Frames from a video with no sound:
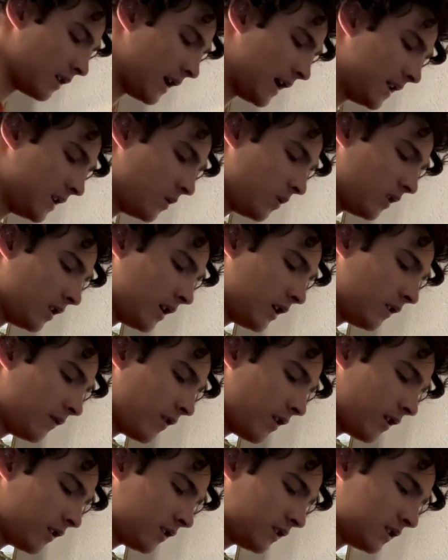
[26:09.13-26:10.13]
I know a lot of
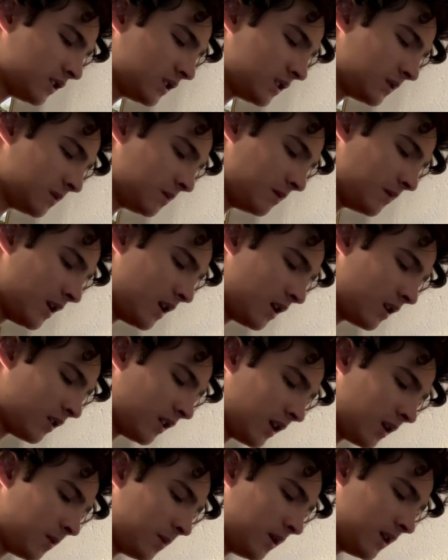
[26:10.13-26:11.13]
artists make
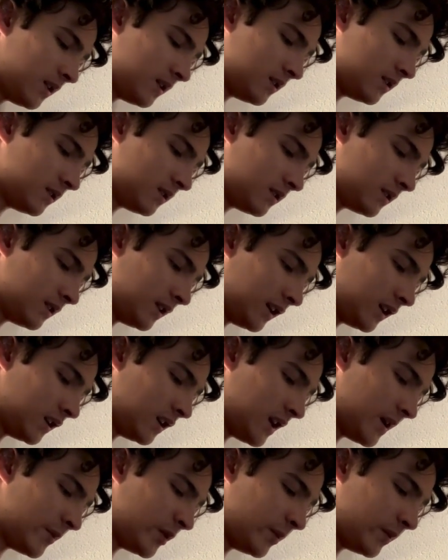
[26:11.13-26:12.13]
pins,
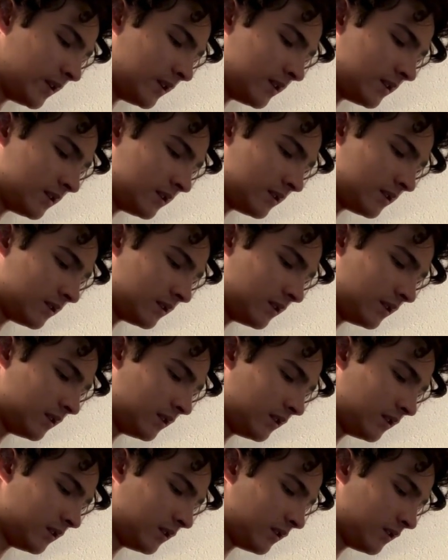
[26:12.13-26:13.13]
enamel pins.
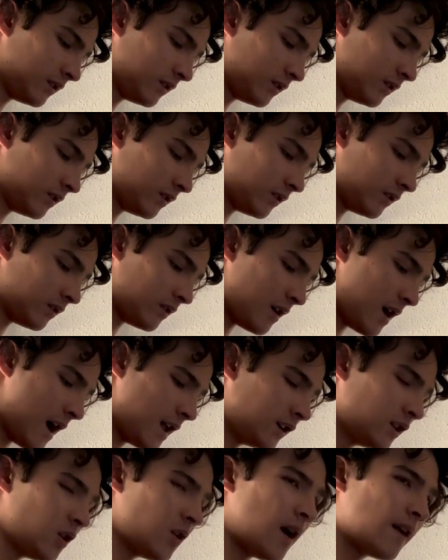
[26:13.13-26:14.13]
I
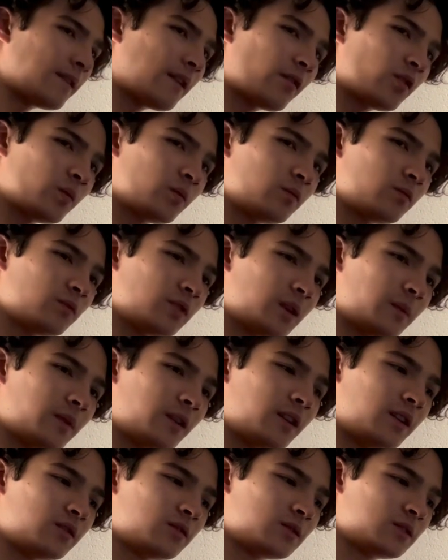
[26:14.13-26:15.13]
don't know, I've never really
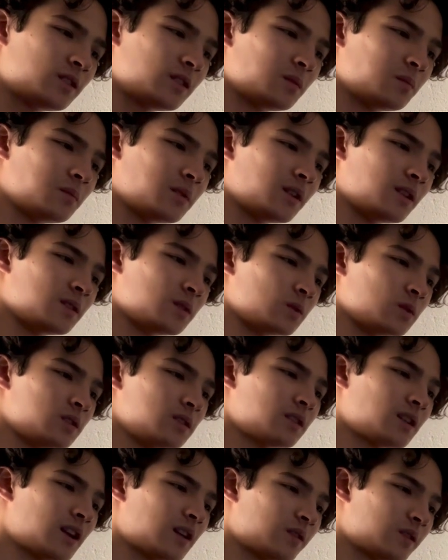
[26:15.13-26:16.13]
been interested in pins, which
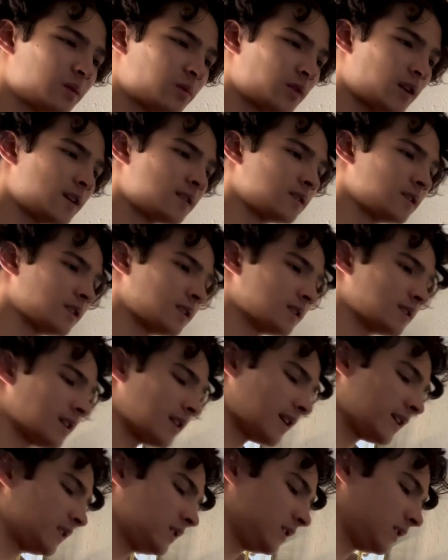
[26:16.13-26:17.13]
is kind of surprising because I
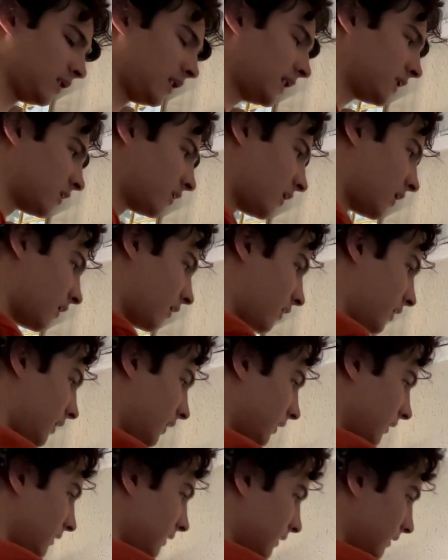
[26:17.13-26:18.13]
like to collect a lot of
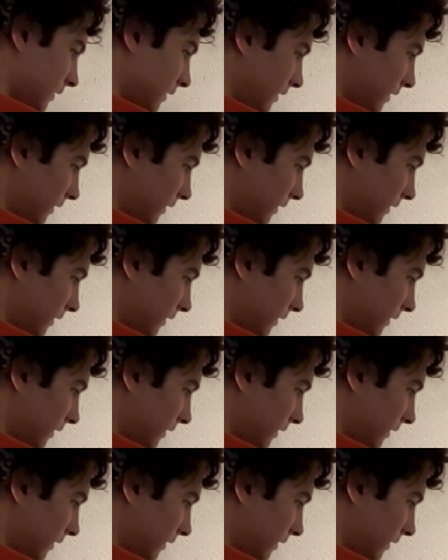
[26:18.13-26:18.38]
things.